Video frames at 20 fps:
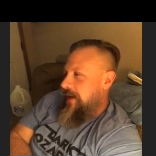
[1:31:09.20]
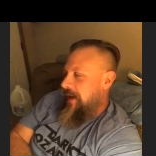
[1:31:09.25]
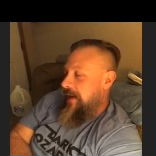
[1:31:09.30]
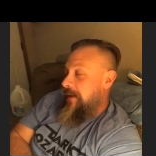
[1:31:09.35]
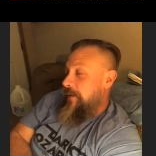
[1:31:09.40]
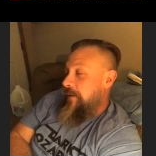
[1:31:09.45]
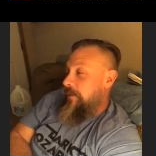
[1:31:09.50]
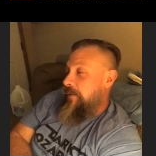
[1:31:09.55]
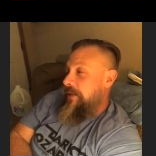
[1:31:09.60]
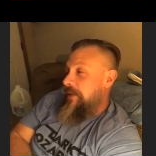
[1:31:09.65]
and
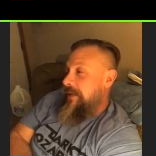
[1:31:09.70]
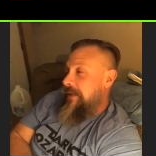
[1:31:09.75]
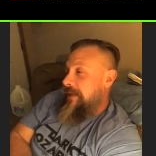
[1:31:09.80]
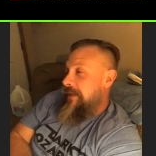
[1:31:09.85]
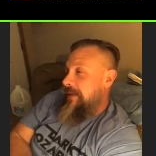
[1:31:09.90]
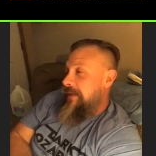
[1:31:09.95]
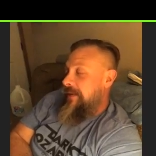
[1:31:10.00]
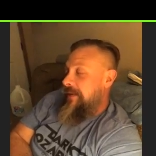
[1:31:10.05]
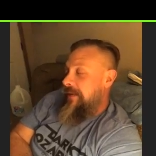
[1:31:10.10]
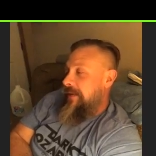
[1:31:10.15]
it
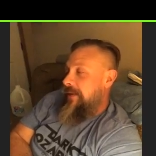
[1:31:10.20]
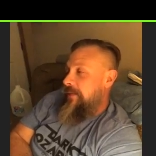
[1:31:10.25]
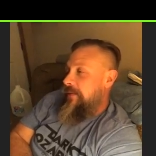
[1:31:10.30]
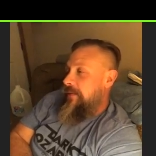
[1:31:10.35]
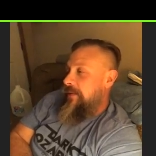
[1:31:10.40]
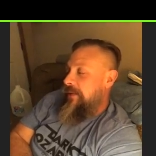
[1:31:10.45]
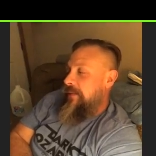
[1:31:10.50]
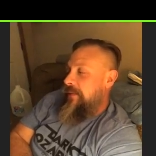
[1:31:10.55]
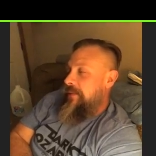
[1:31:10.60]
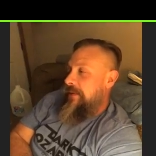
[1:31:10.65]
really it
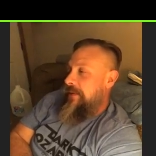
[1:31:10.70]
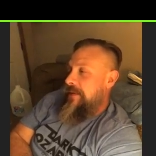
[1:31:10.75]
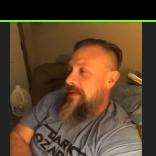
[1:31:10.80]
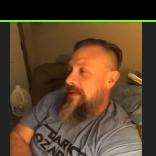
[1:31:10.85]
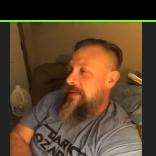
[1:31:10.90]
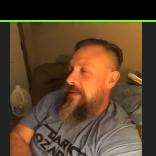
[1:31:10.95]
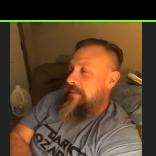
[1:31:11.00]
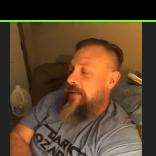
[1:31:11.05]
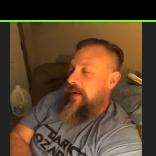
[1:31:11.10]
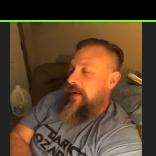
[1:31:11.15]
really brings
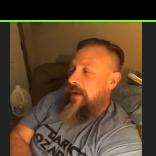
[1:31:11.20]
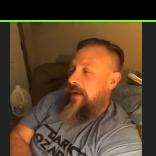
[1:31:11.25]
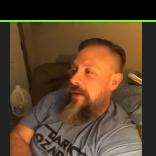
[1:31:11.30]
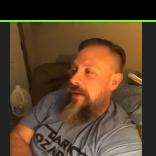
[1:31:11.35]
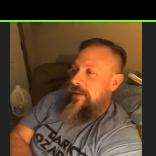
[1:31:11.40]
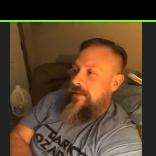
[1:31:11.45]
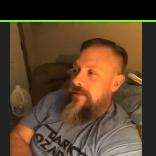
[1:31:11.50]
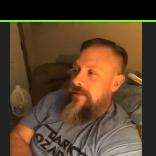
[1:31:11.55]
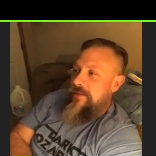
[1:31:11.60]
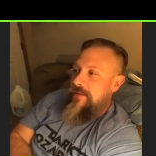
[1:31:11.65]
to
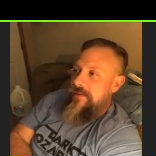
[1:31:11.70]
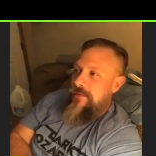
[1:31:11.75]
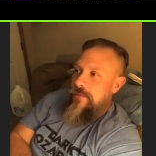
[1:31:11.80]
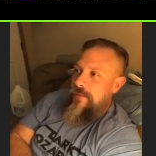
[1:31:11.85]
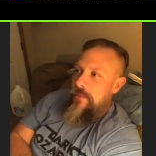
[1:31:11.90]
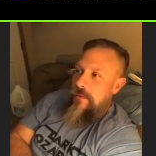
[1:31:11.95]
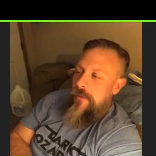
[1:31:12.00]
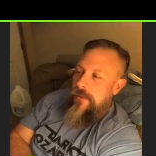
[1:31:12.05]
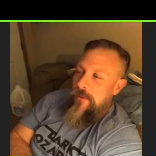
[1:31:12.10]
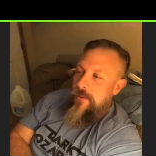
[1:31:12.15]
mind
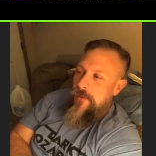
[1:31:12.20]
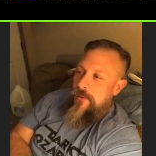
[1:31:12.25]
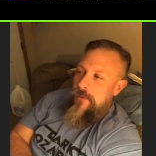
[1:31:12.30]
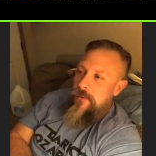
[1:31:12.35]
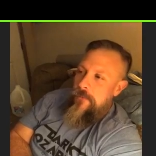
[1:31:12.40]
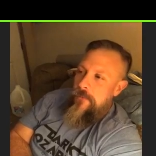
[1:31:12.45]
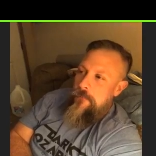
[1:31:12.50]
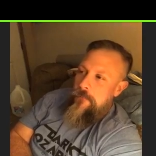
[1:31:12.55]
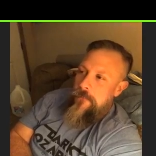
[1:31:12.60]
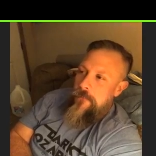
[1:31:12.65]

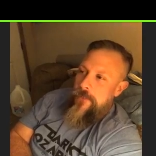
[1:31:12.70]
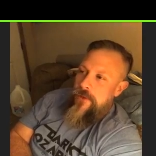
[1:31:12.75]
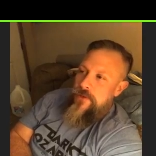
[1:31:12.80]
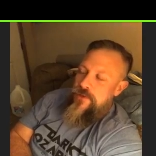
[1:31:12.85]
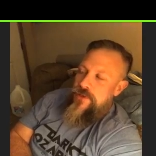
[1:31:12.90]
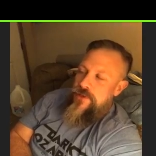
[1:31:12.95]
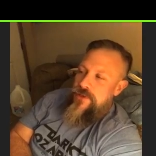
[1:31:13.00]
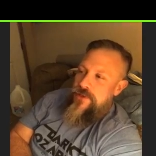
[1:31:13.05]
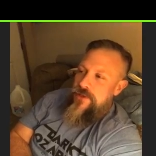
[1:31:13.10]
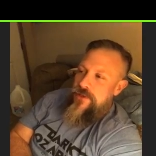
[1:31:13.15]

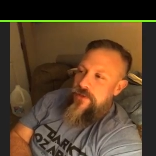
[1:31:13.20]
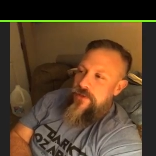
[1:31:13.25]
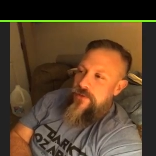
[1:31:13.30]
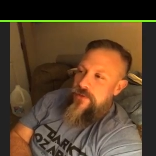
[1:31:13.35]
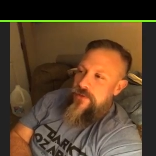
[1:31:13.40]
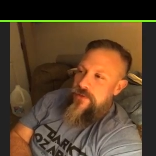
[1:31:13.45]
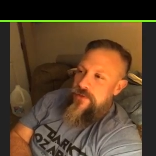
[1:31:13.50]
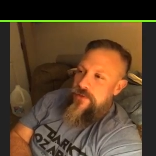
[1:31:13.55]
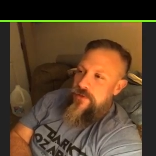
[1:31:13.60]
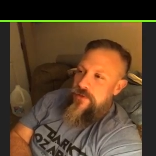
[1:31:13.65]
just
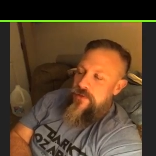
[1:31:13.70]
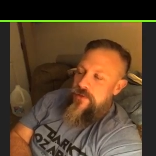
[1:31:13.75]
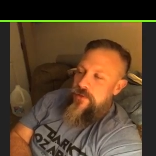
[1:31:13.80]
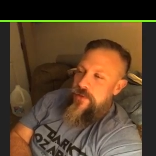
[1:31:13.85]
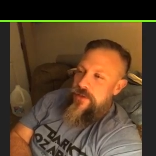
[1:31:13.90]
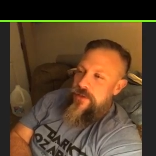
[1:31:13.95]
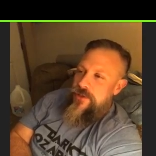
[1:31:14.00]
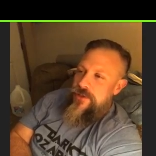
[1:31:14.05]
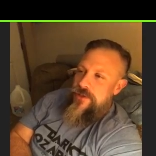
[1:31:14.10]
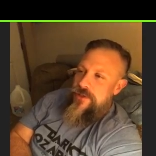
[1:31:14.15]
those those
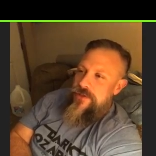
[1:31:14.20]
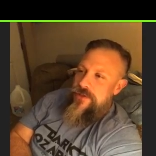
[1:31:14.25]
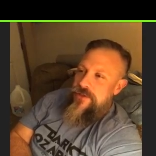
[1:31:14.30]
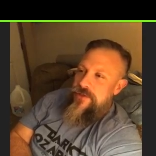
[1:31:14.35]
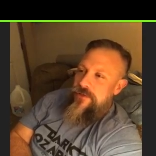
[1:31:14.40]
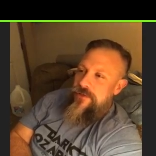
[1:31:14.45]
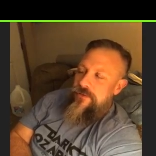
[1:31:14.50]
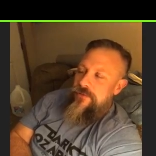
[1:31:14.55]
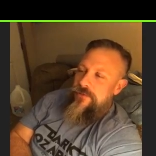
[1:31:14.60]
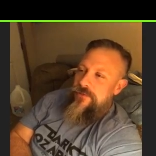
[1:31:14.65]
questions
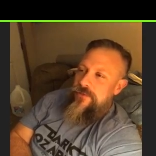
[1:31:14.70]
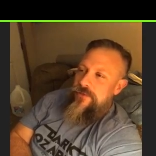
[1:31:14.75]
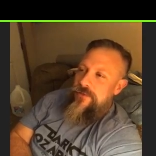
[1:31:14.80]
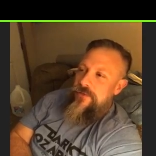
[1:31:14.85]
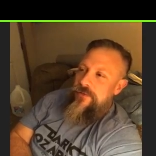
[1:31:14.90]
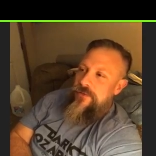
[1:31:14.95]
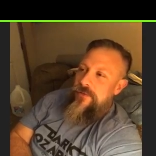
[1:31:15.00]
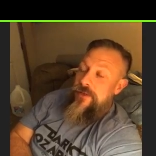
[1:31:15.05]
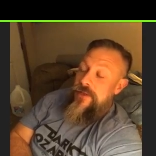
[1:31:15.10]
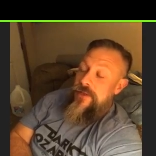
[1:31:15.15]
of
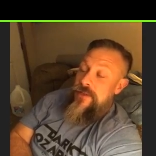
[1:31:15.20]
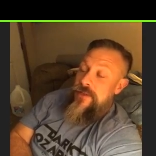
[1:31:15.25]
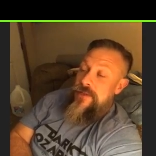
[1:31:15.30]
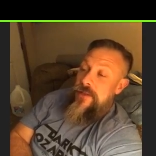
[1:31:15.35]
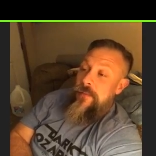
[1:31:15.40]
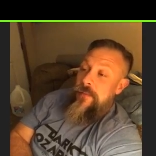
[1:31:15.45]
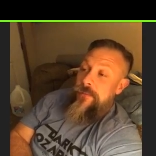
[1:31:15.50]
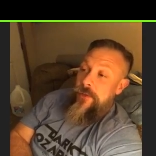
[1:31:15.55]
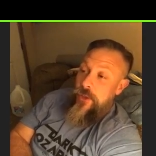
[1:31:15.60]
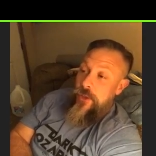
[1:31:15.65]
that
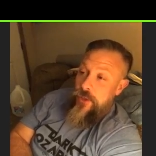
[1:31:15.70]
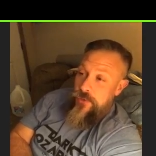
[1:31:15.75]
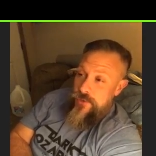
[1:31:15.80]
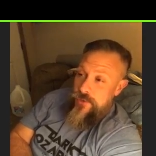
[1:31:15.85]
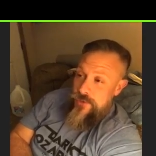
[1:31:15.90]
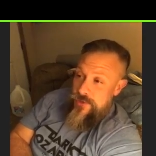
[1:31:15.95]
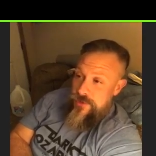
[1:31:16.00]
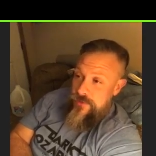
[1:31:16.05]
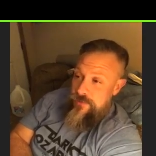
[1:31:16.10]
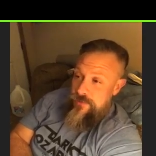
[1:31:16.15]
some
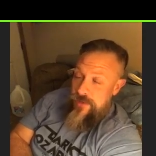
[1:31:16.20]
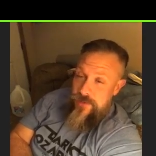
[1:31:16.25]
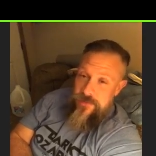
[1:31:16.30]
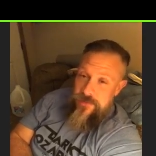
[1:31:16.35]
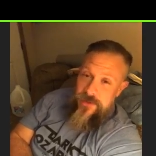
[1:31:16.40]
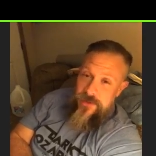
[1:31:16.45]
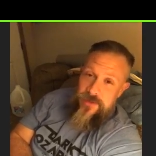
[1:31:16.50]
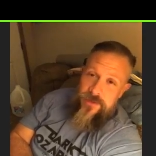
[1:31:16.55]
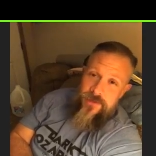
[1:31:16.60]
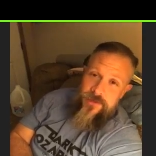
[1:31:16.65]
ghosts may
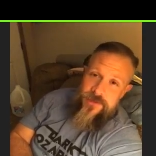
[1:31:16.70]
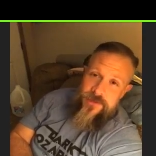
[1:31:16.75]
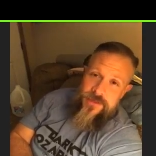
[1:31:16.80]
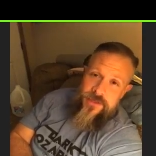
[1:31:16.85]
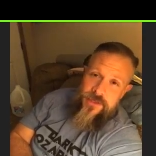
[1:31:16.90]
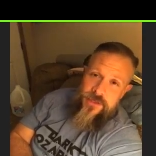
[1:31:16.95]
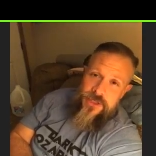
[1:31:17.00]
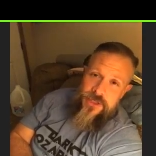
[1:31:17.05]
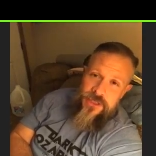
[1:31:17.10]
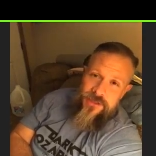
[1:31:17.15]
be an
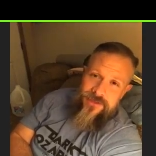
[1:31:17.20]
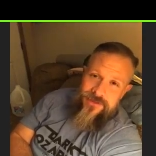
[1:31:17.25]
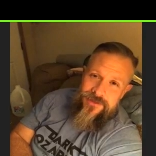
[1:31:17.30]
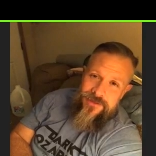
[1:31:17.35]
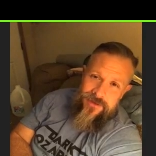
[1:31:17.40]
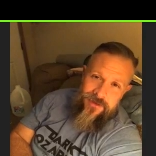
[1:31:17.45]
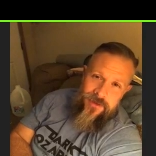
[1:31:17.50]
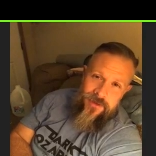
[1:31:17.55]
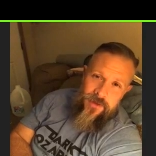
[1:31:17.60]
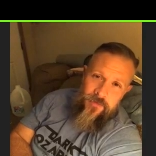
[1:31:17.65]
intersection in
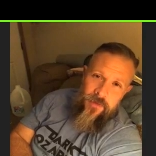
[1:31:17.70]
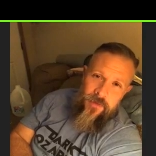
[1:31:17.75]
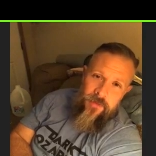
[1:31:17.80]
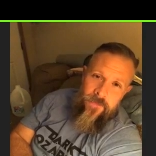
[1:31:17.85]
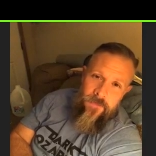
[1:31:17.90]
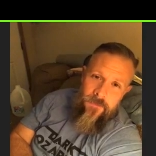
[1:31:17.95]
time